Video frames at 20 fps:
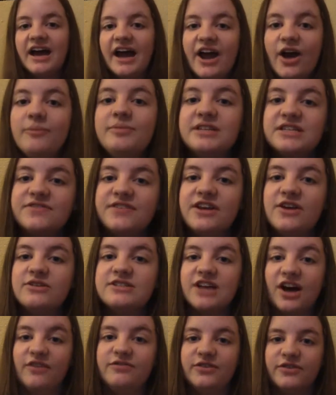I hope this video
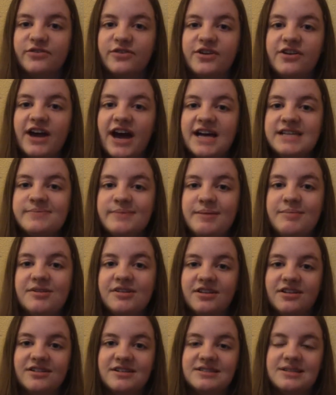was helpful for you guys. Maybe
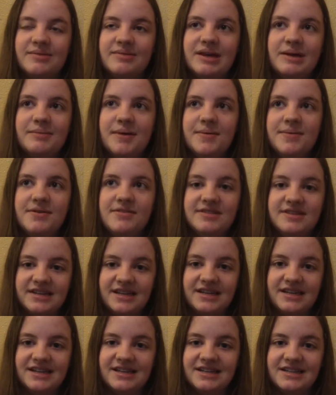you learned something, maybe you
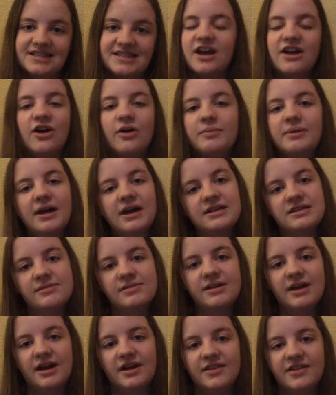didn't. I hope you got
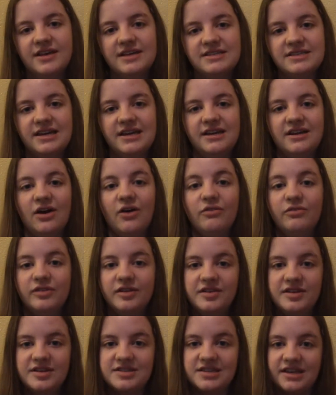something out of this, and
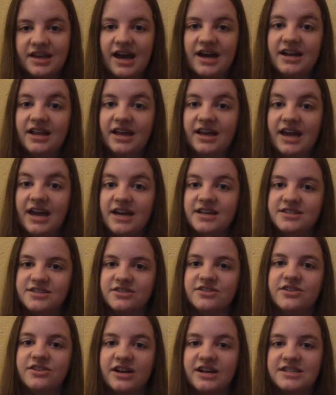hopefully this kind of like
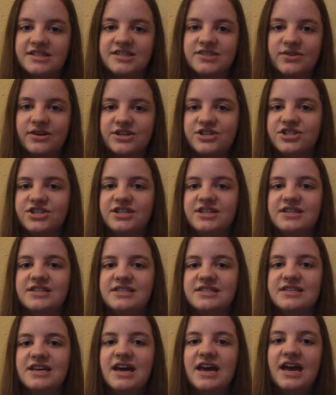answered your guys'
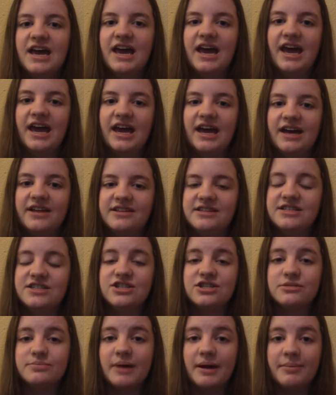questions. And this
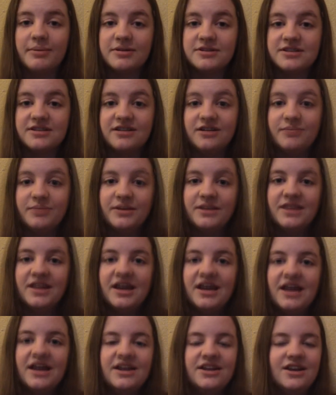is just my personal
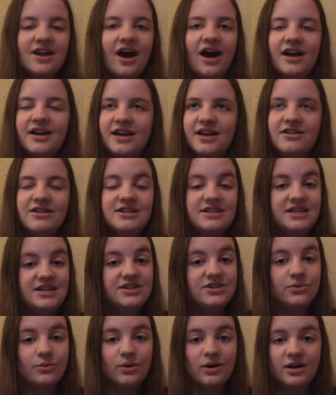opinion. It's not
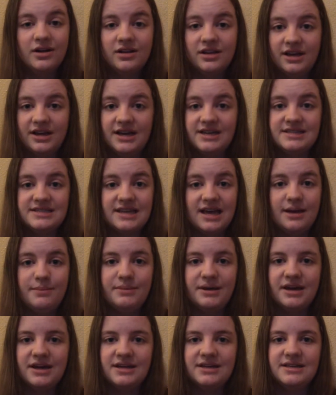guaranteed to work, like I said,
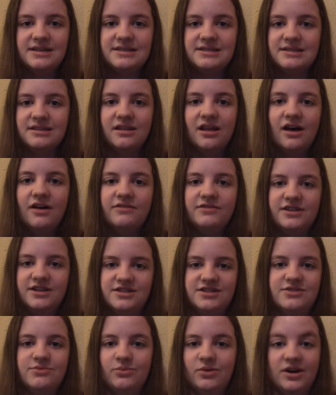because love
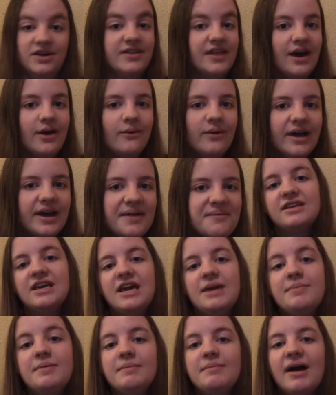doesn't work that way.
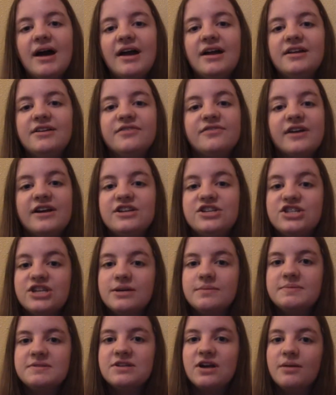Keep in mind,
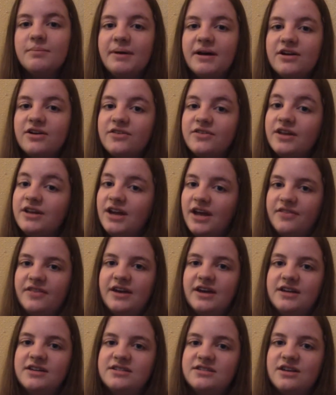friendships are better than
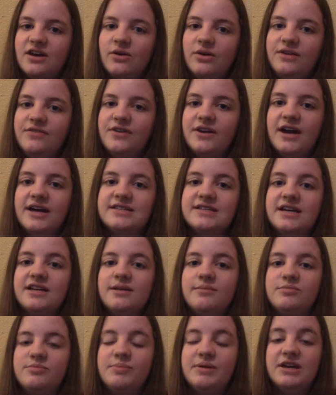nothing. So if you guys
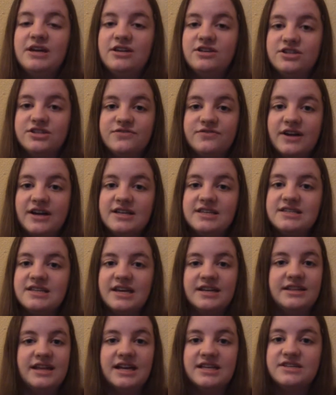end up being just friends,
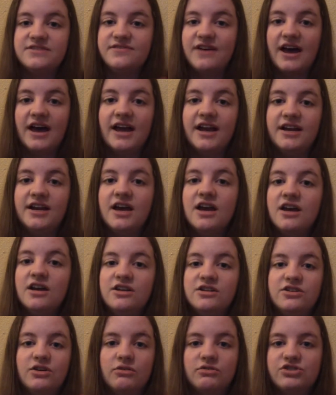like that's fine.
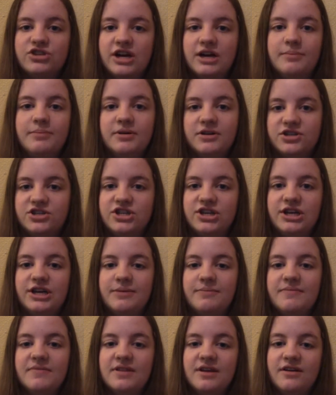Don't try to push
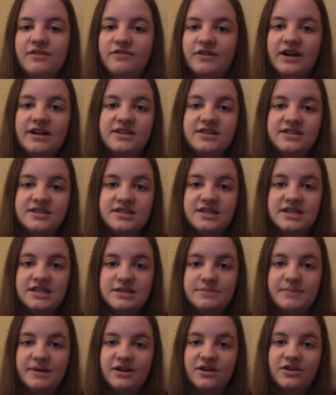it. Friends
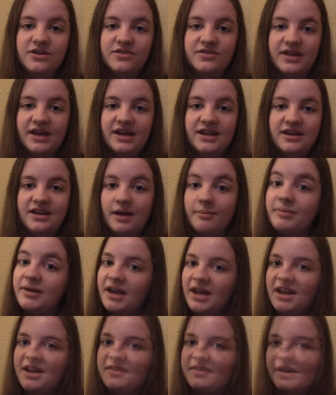is better than not
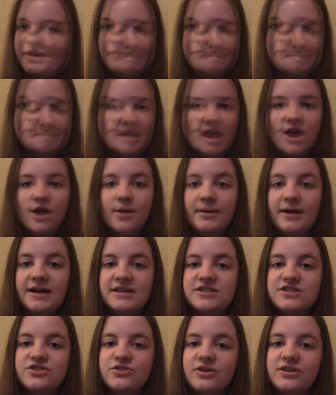being anything. I hope you
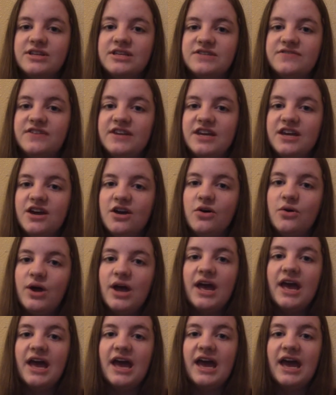guys enjoyed this video,
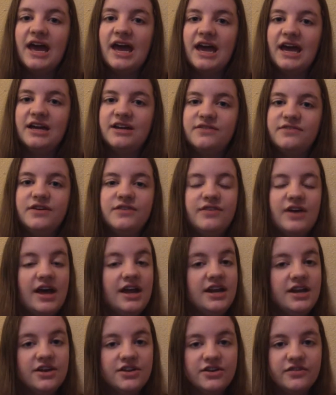and if you have
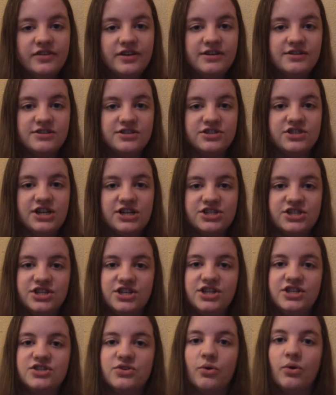any other video
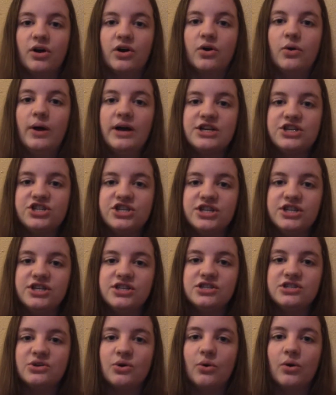suggestions or
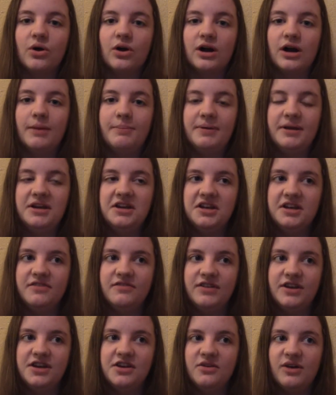questions or opinion
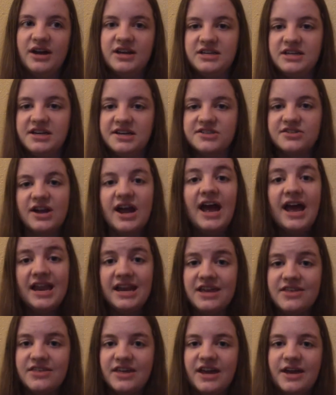video ideas or
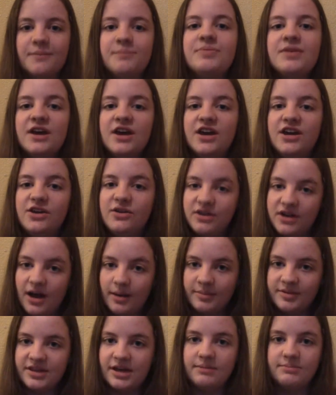anything, you can
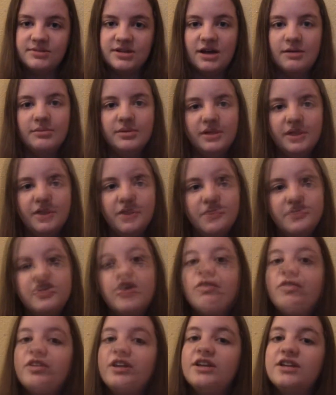comment them down below.
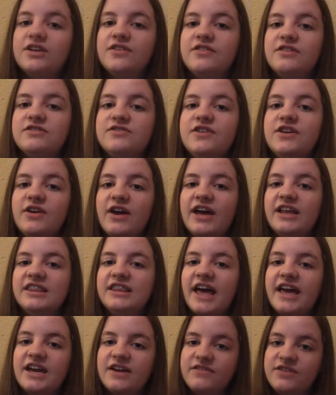Don't forget to give this video a
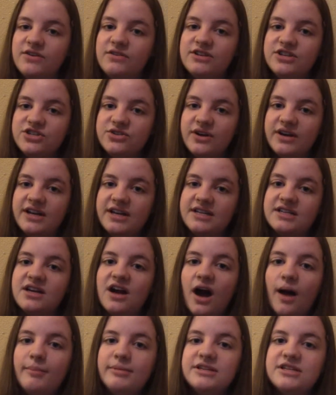like if you enjoyed it,
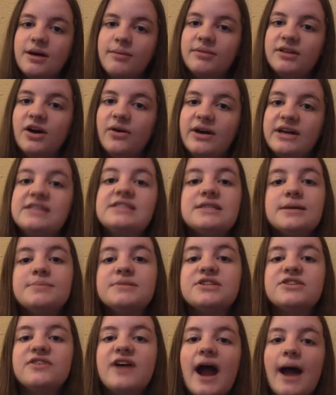comment down below, and
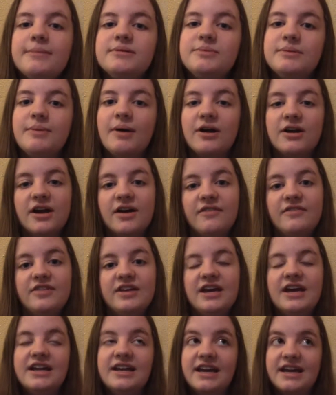subscribe to be part of
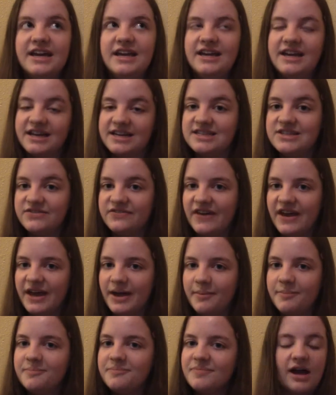the Nikki Nix
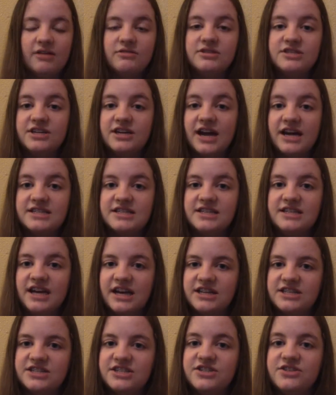fam. I will see you guys
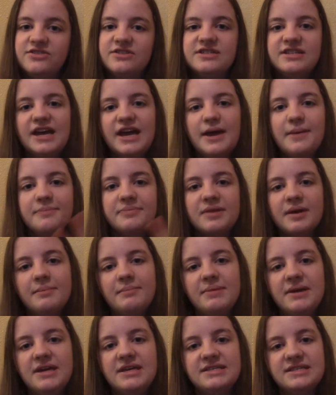next Tuesday.
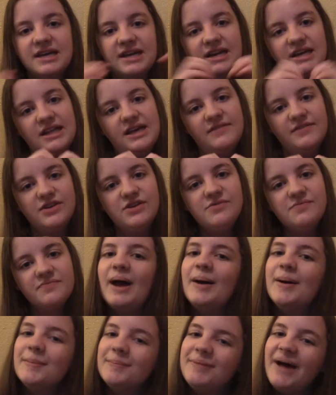Peace, and I love you.
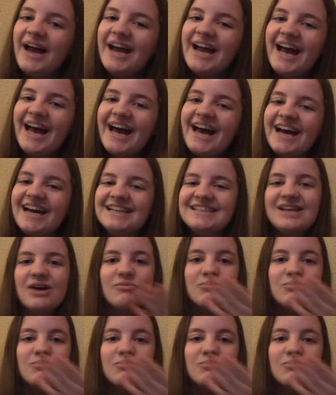Bye, guys!